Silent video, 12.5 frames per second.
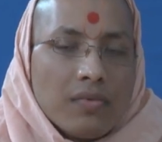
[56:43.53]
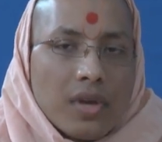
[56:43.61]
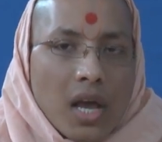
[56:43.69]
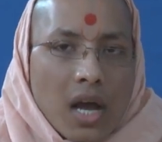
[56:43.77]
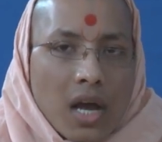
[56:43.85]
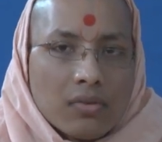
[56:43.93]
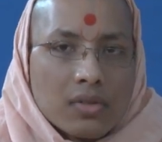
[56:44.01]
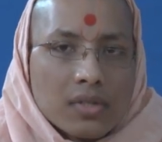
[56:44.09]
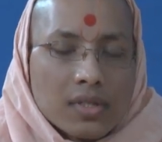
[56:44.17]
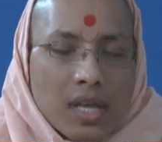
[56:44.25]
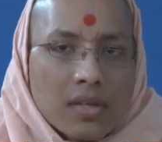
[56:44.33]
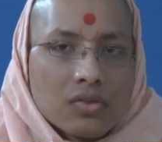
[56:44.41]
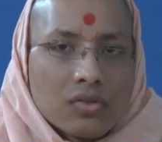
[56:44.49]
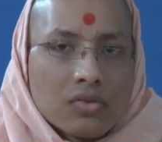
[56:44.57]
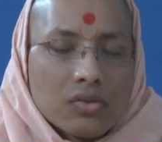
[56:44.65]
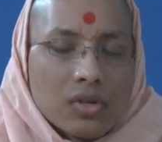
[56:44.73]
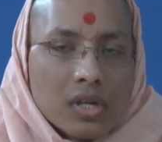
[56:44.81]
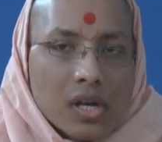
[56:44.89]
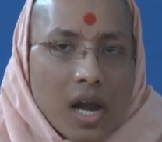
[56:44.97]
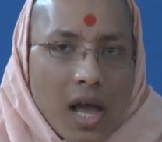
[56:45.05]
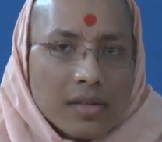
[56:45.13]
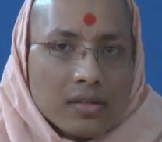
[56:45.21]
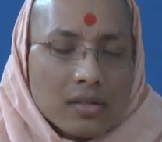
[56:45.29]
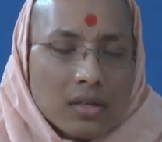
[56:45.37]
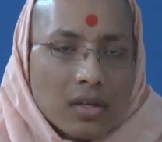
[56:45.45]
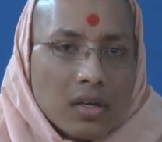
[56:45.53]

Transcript: we have the sense to realize